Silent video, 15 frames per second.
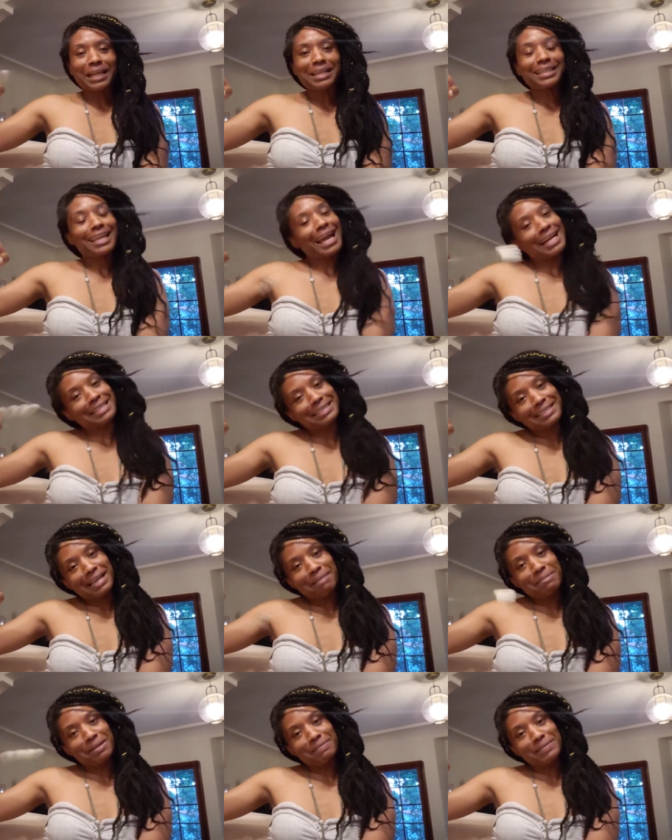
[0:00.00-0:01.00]
yes,
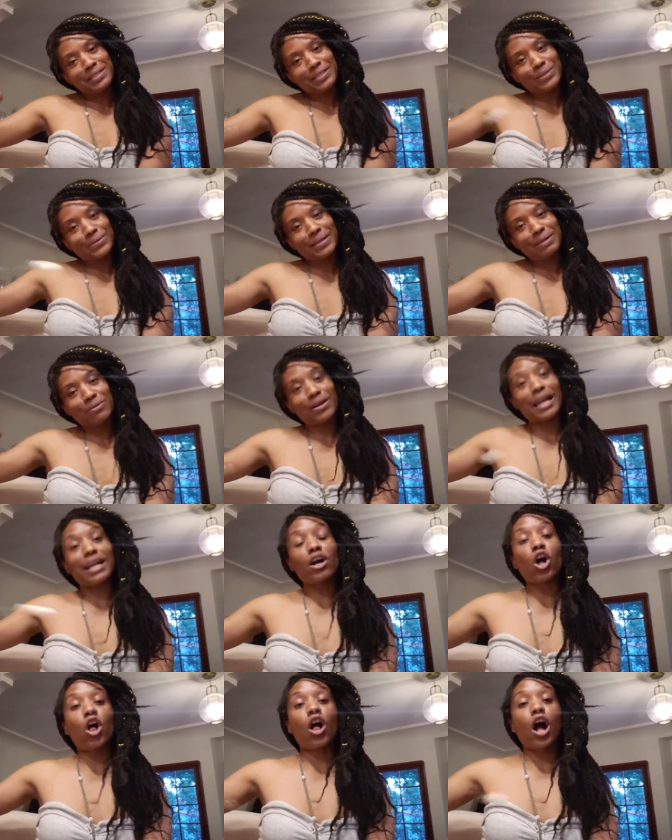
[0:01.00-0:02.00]
I'm going to be doing what I
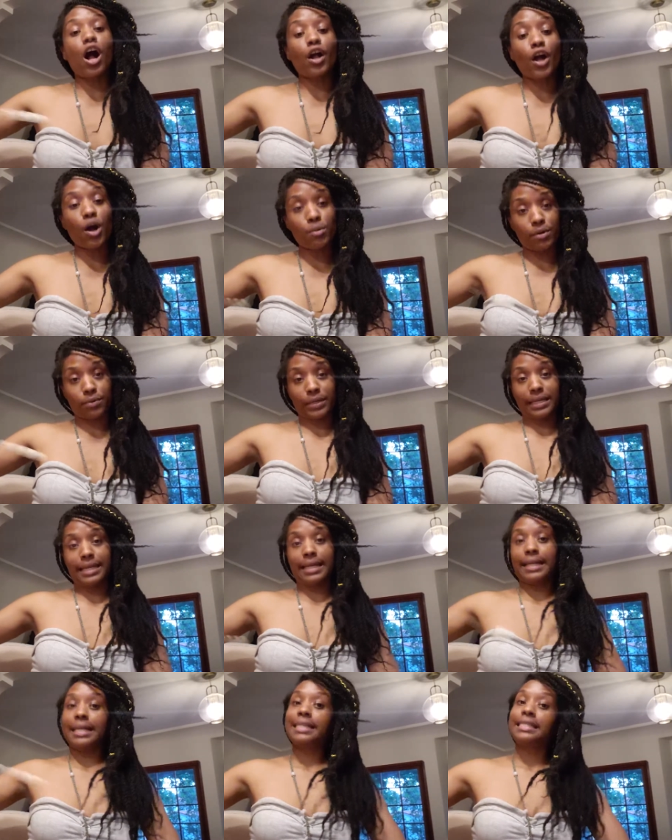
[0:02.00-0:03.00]
call a Koa
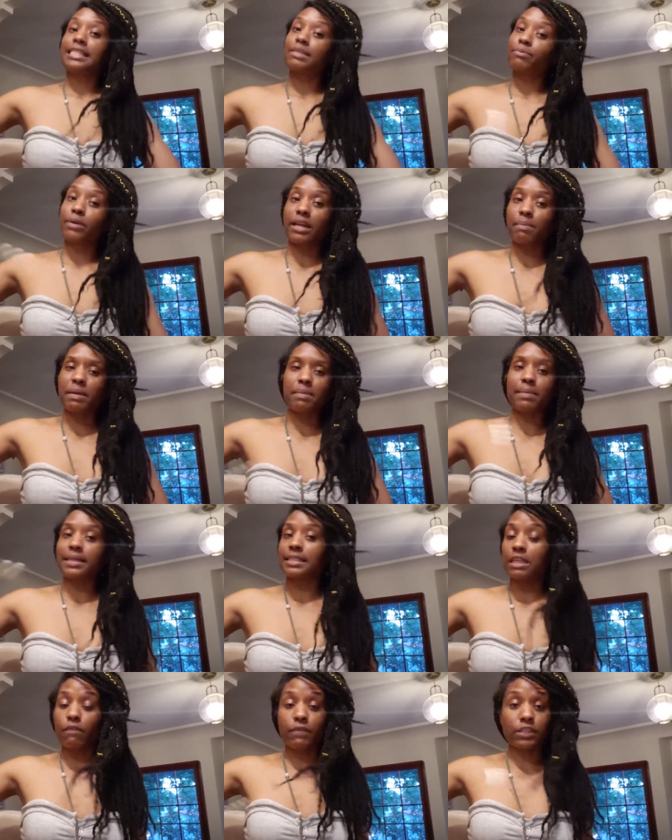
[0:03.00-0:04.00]
reading. It's a spread I made
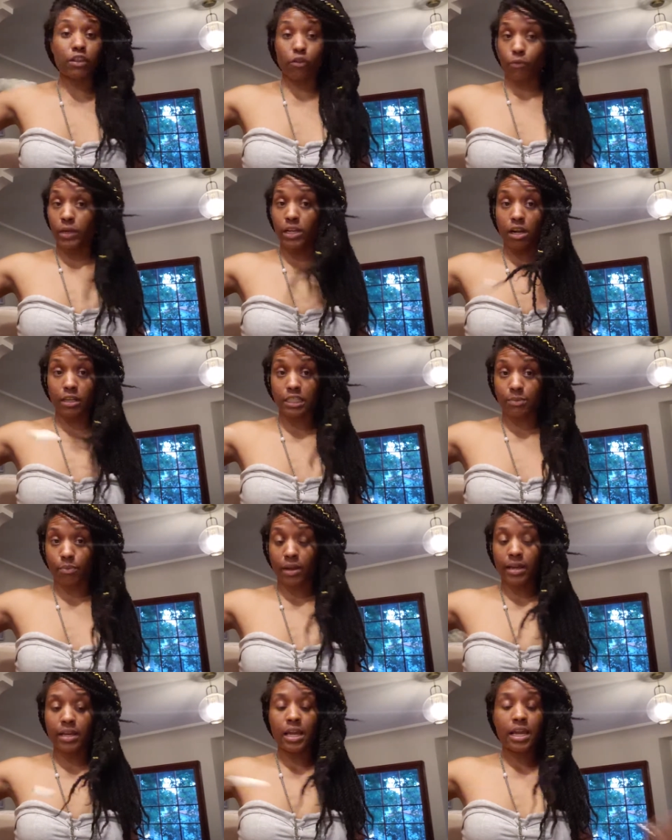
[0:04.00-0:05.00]
myself. It's a 3-card
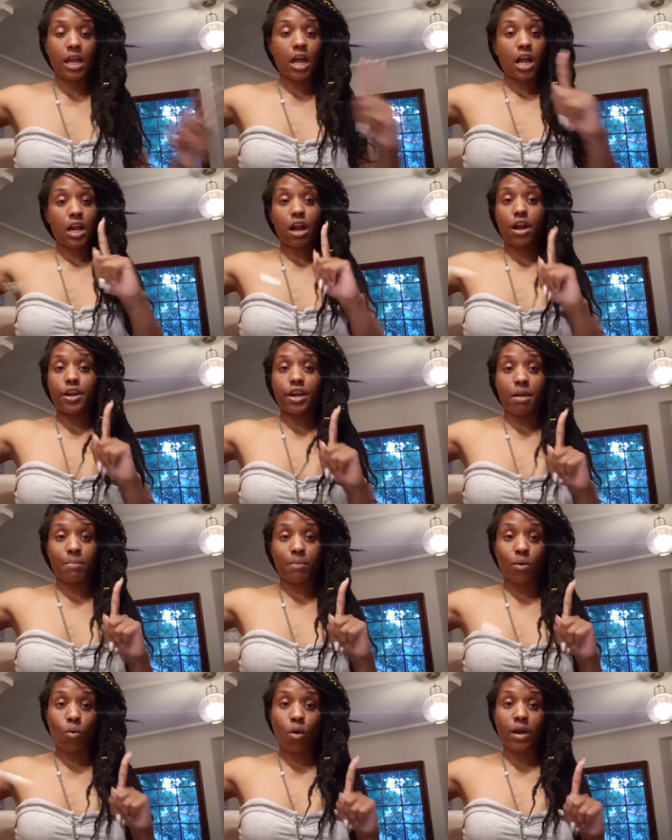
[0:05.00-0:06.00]
spread. Card
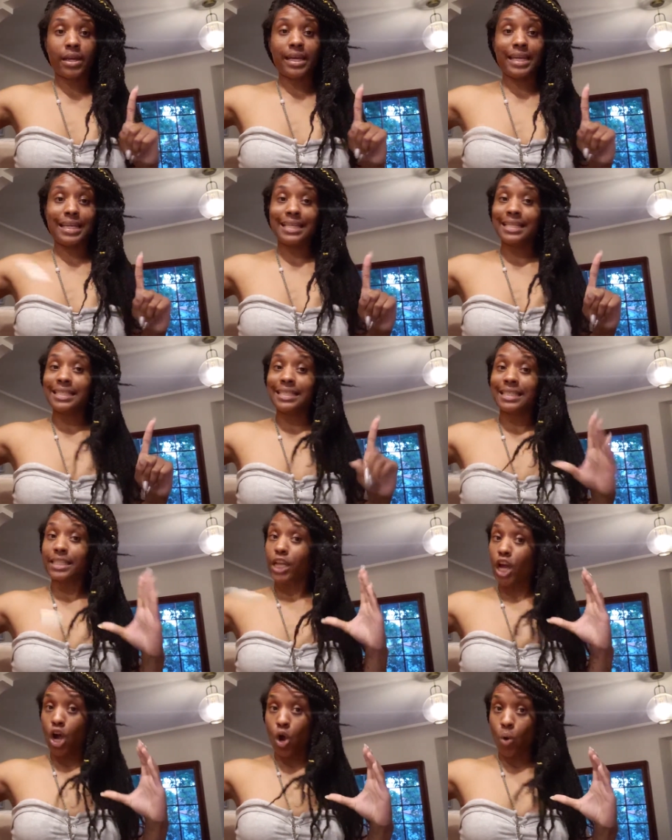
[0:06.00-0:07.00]
number 1 is
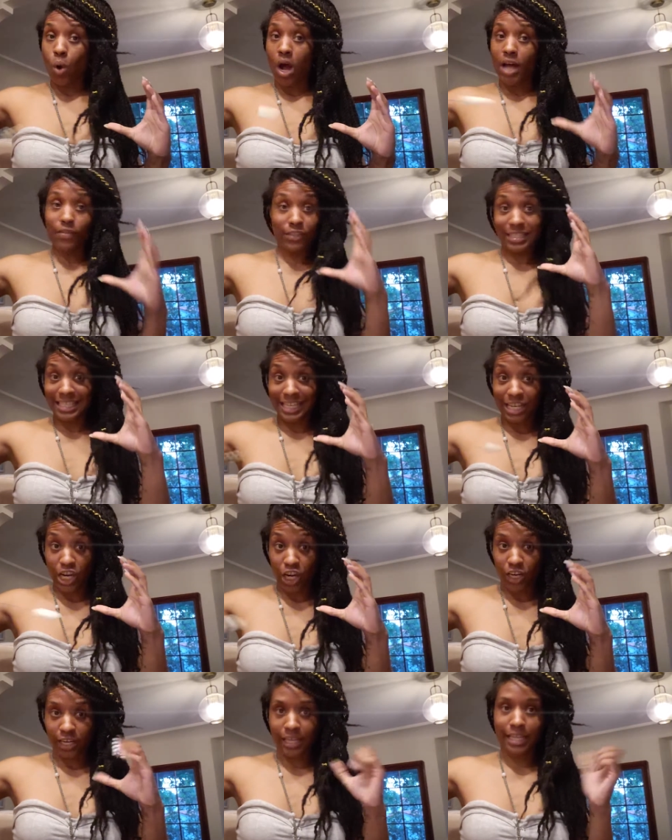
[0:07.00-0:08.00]
Koa, C
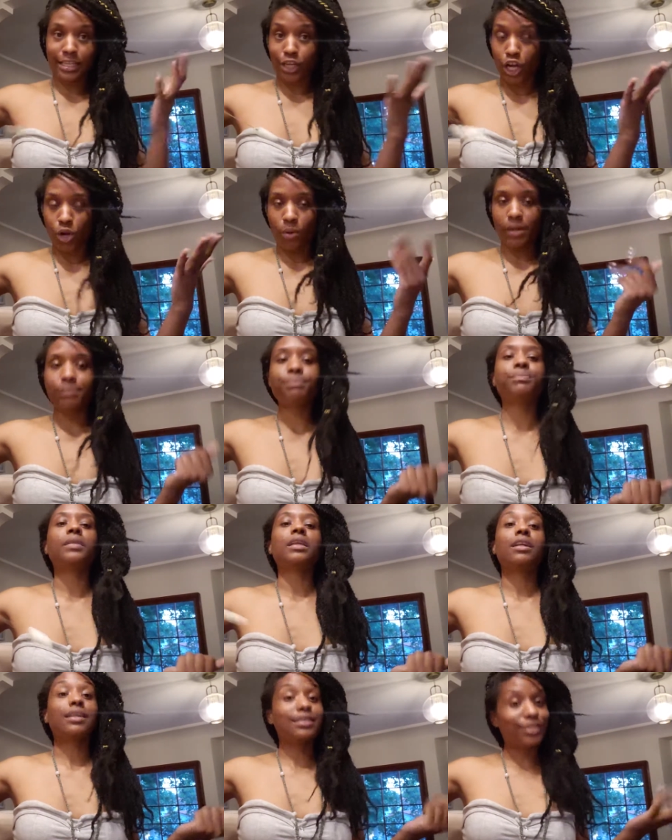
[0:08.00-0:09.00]
card in Koa.
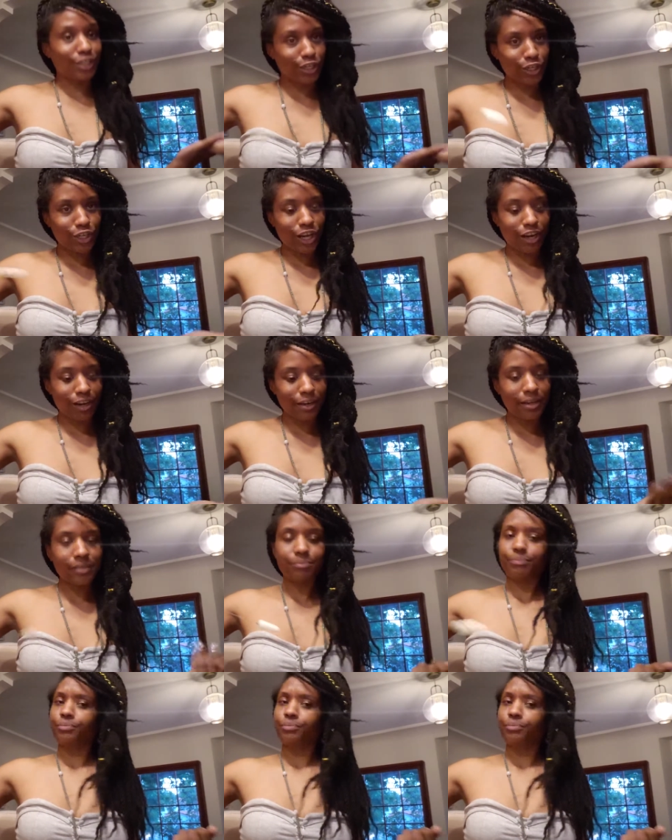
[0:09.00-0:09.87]
Concern card.